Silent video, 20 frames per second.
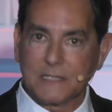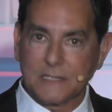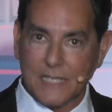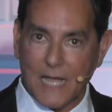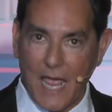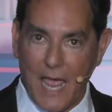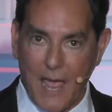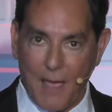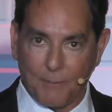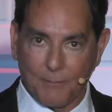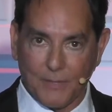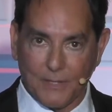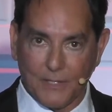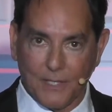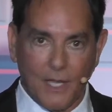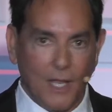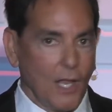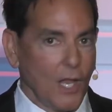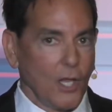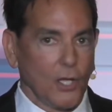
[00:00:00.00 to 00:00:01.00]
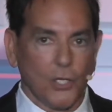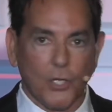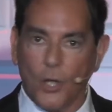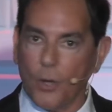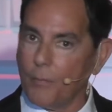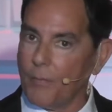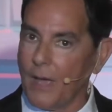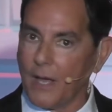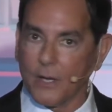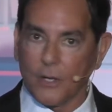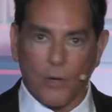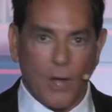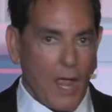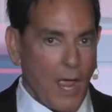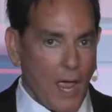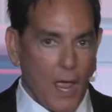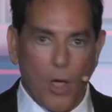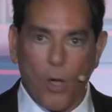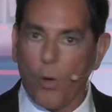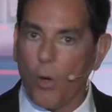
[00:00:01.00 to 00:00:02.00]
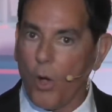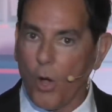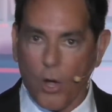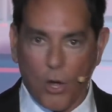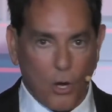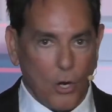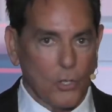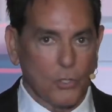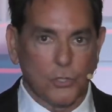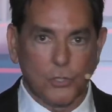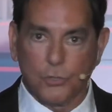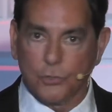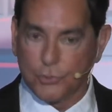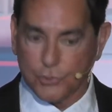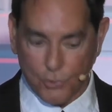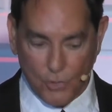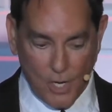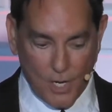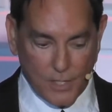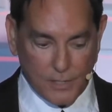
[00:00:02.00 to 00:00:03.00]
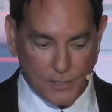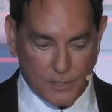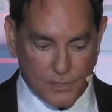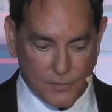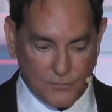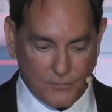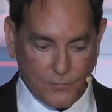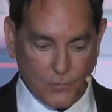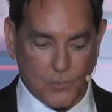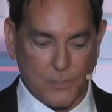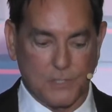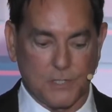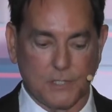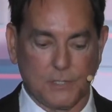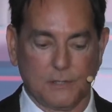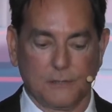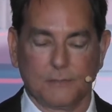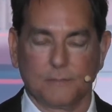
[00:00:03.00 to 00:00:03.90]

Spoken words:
to happen no matter how hard you try to force it.